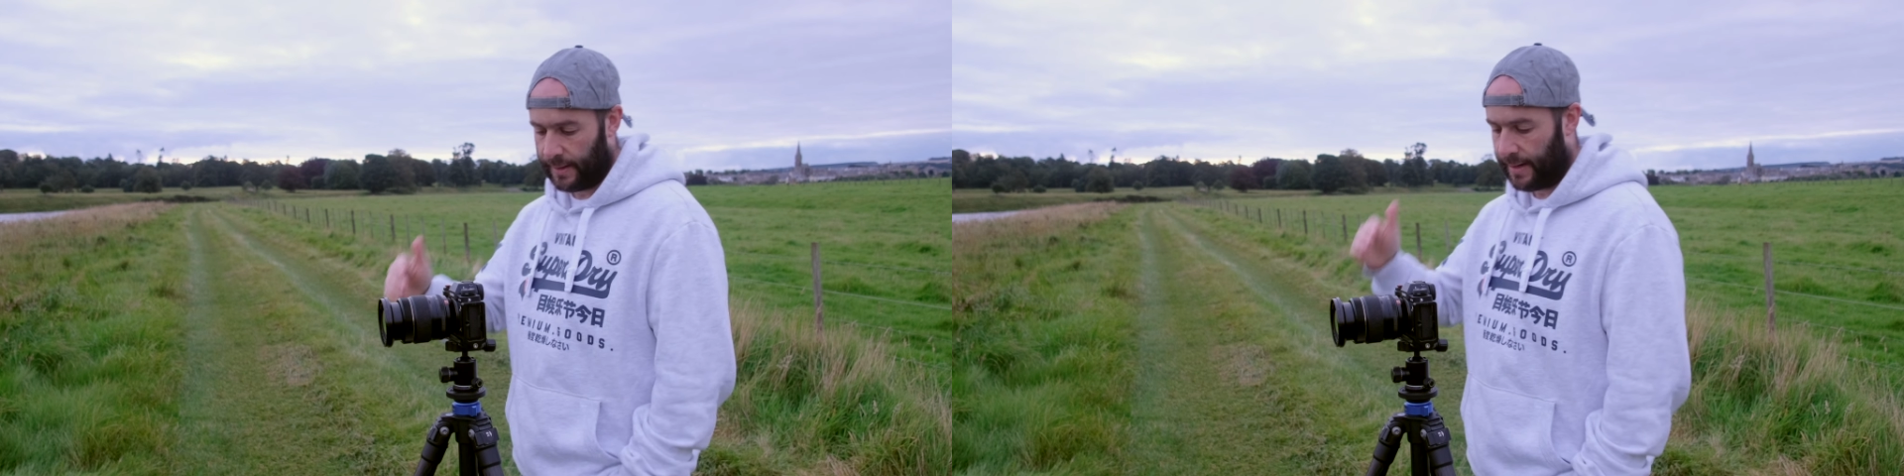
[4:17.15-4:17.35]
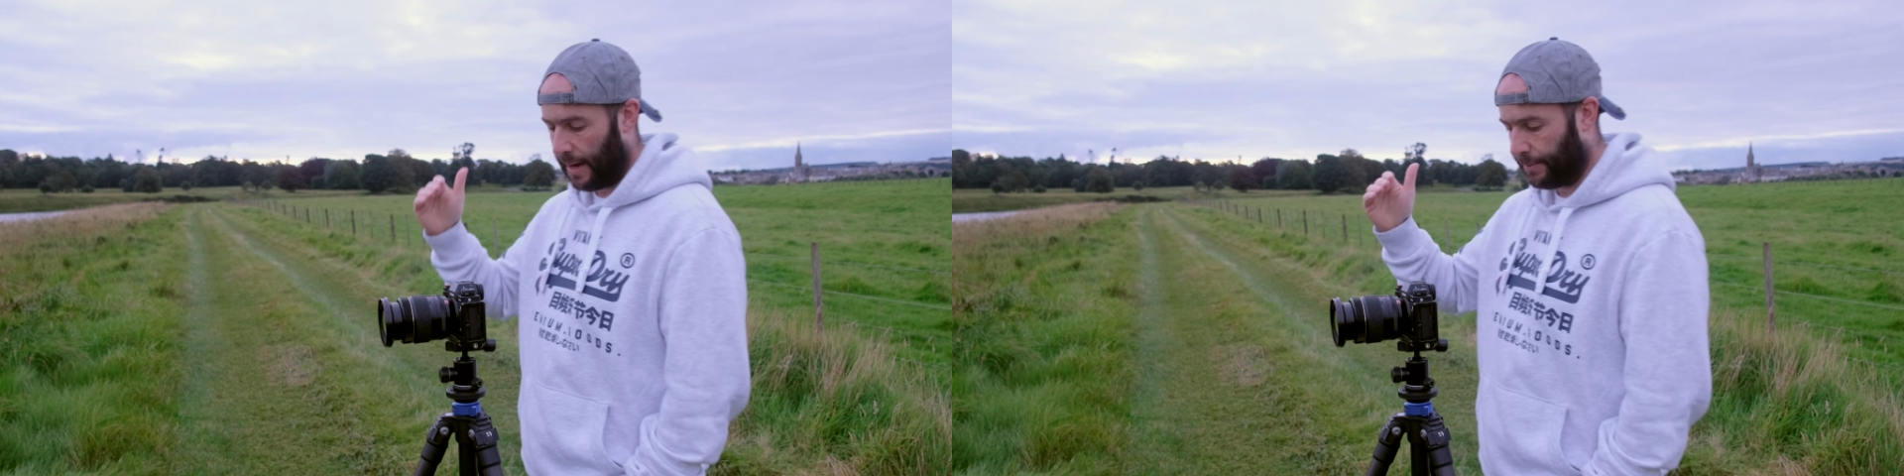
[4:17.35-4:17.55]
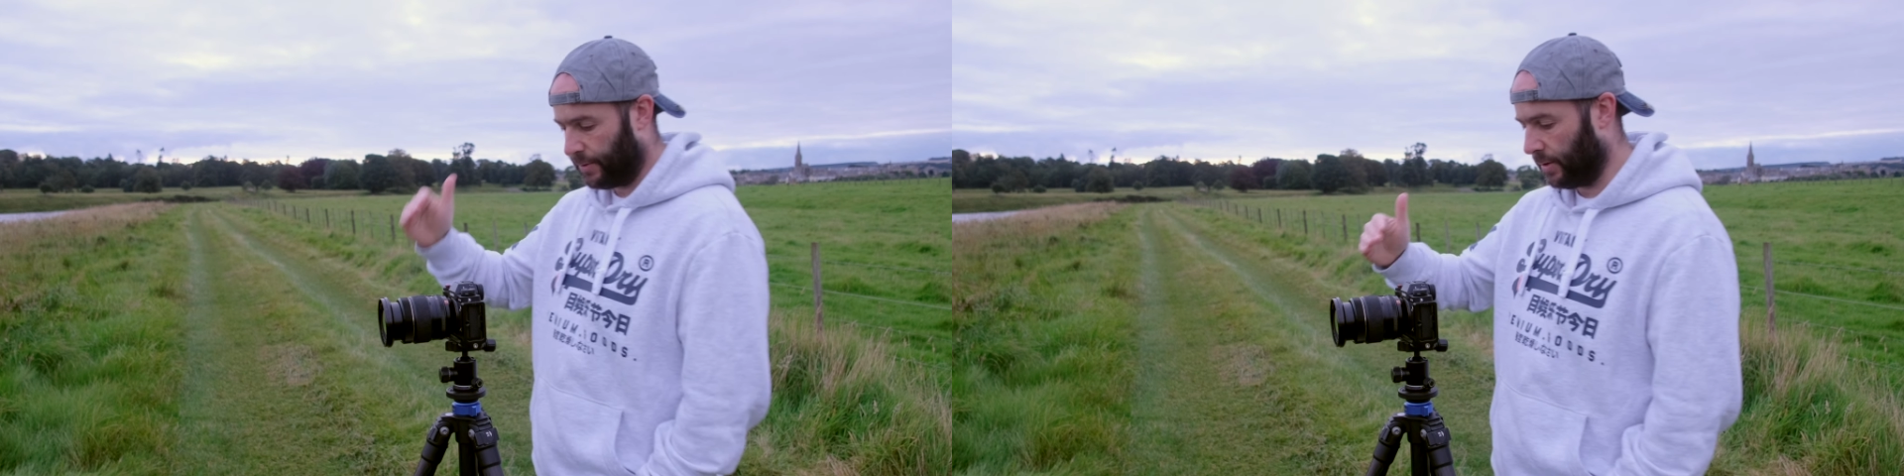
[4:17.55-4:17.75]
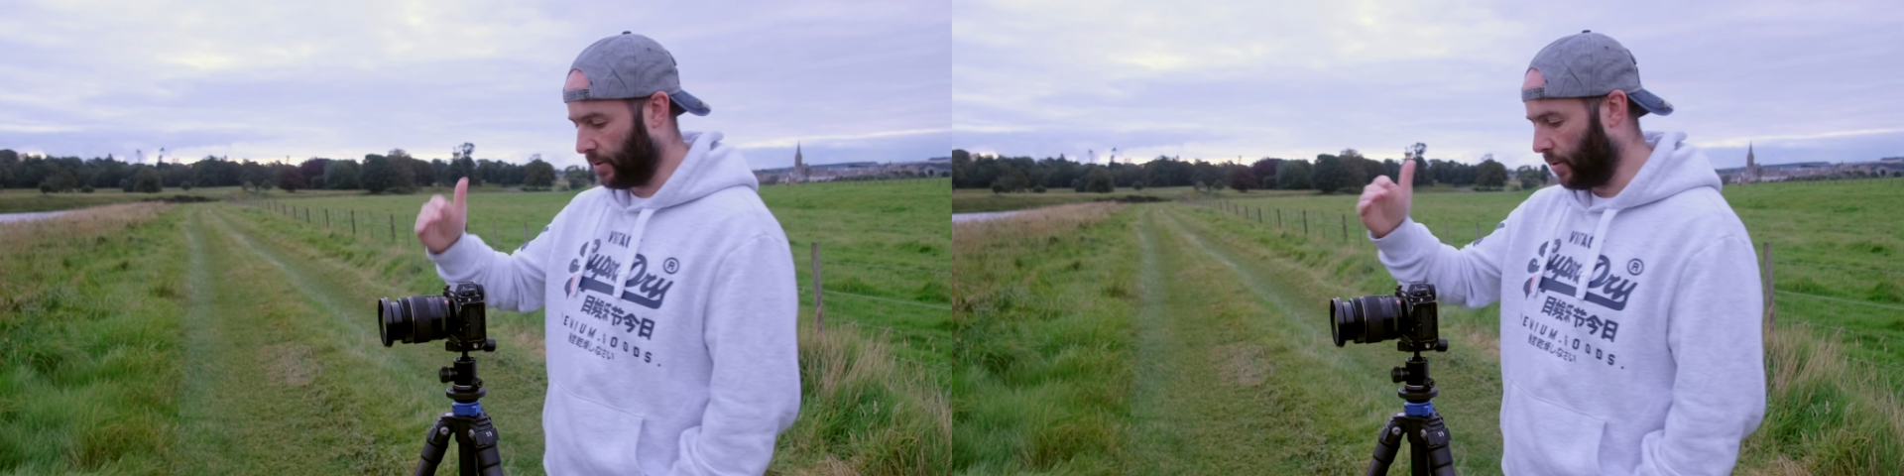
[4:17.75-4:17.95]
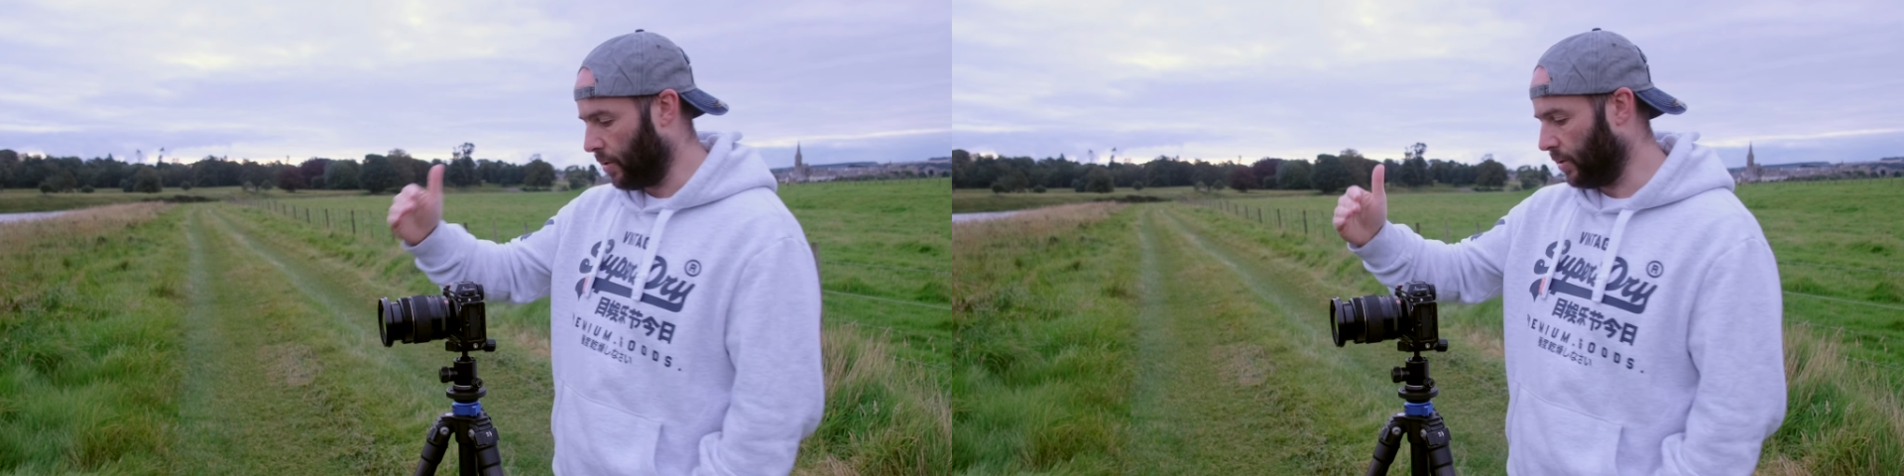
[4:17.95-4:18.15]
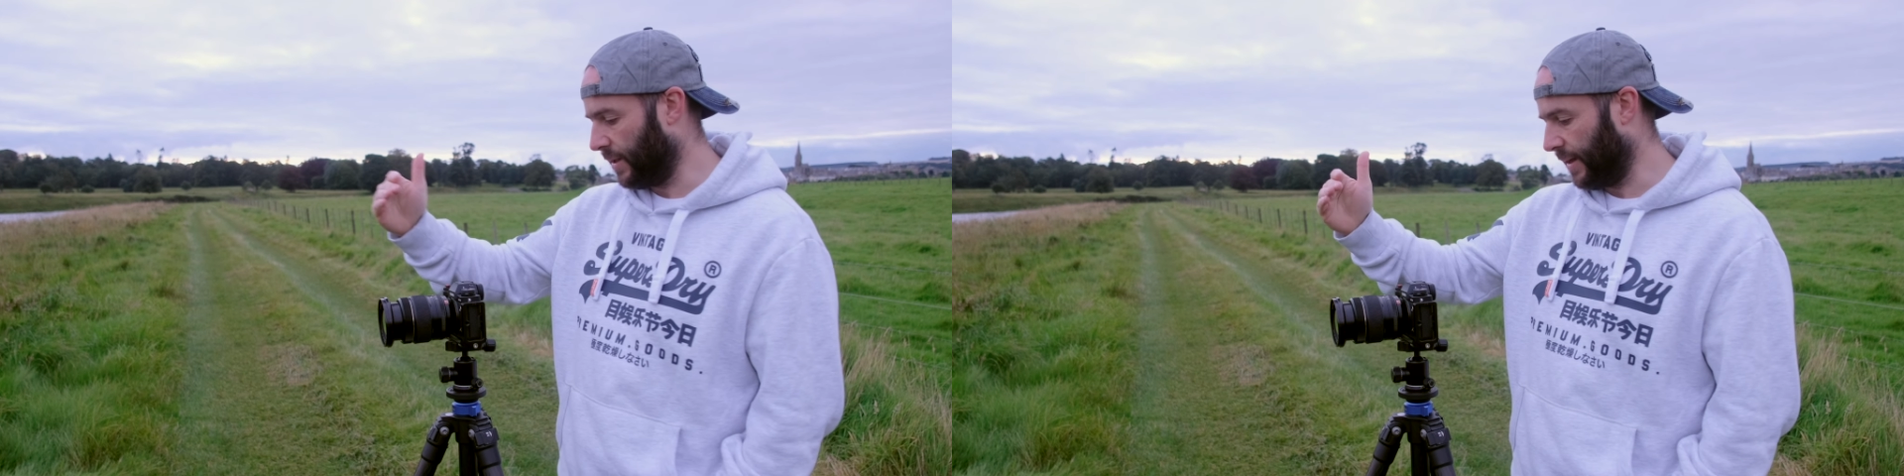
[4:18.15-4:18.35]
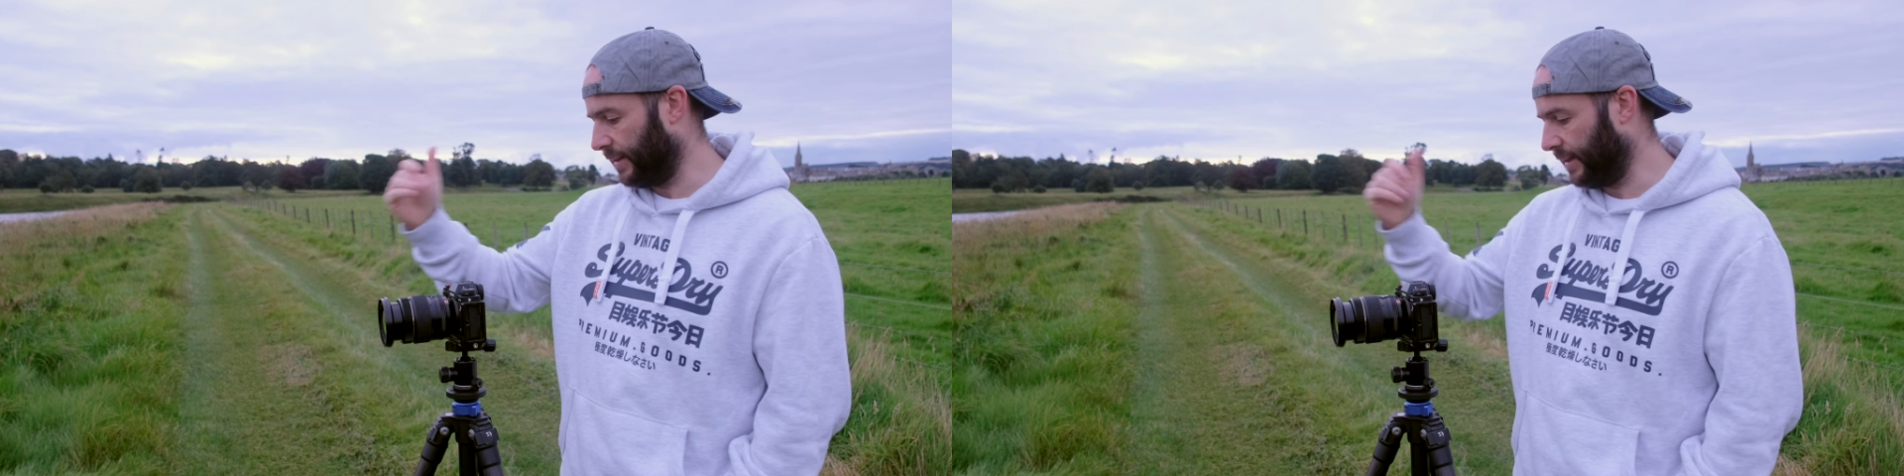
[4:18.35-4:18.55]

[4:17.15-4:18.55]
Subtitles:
capturing all of that